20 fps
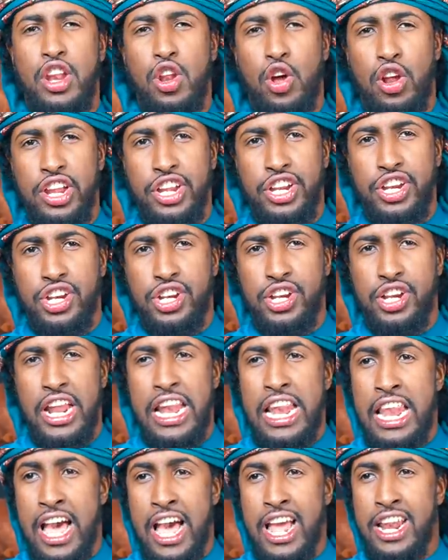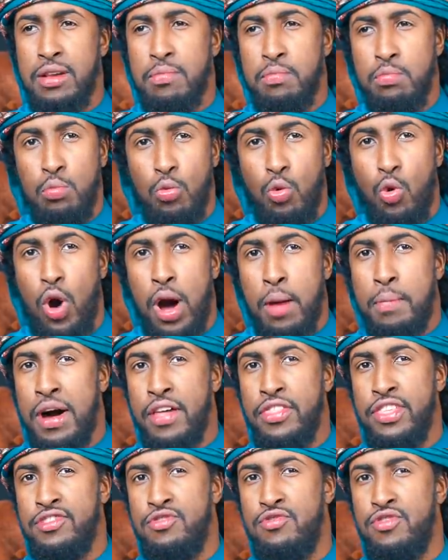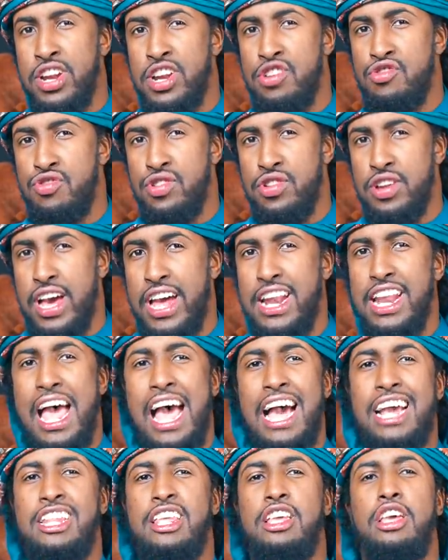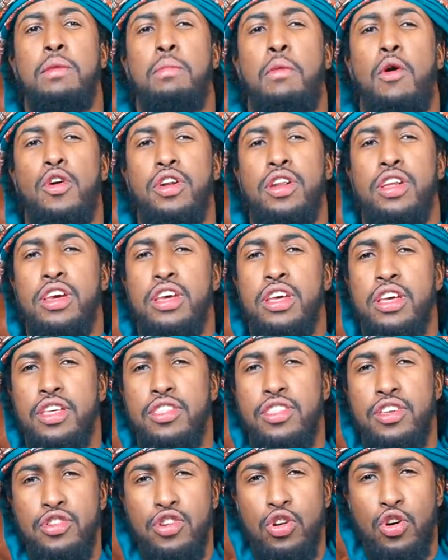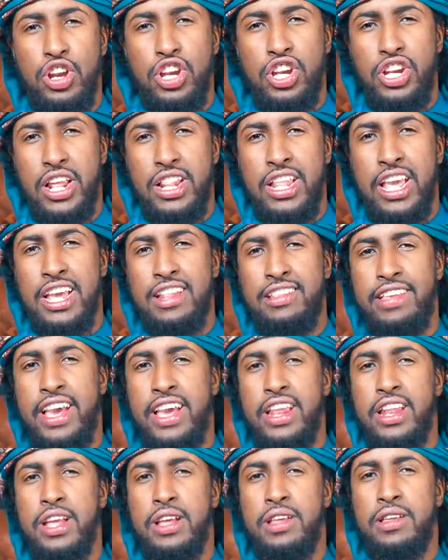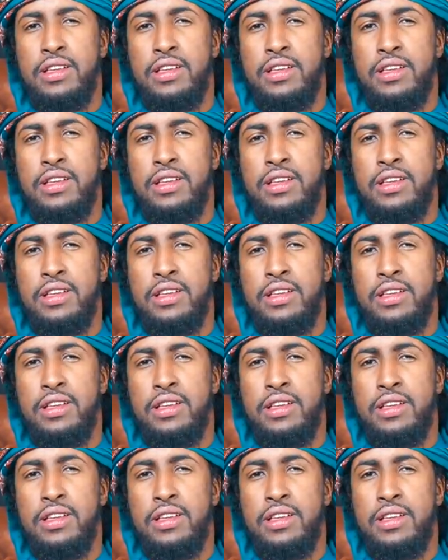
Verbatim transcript: knowledge and learning more about this religion and acting upon the knowledge that they attain.